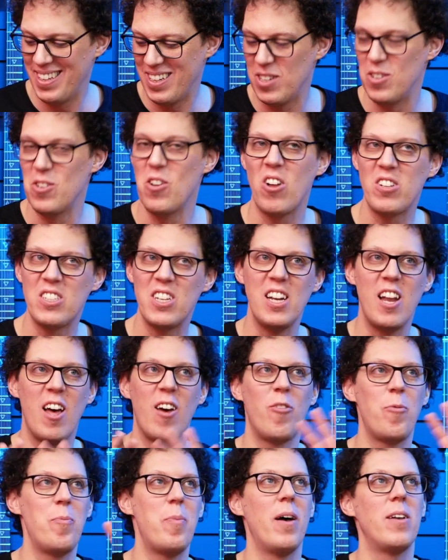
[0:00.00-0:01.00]
Not
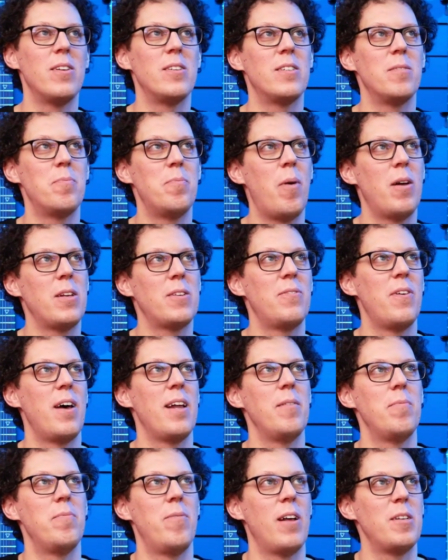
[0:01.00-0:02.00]
enough Boss
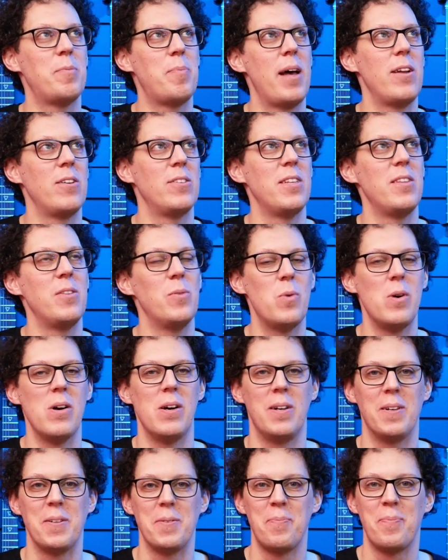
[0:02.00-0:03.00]
fuzz pedals in the
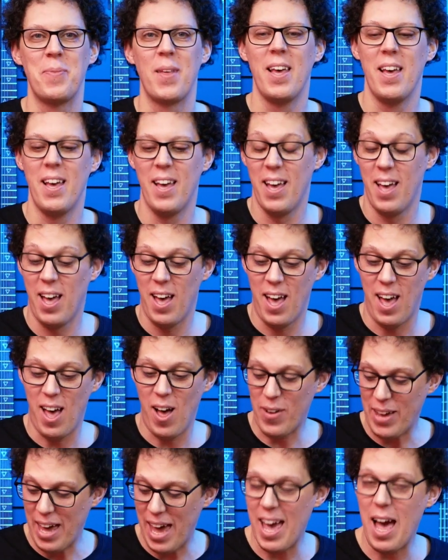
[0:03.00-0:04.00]
world.
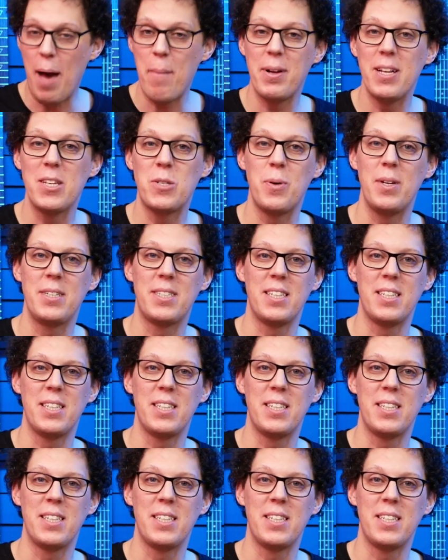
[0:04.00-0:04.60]
Okay, I'm going to switch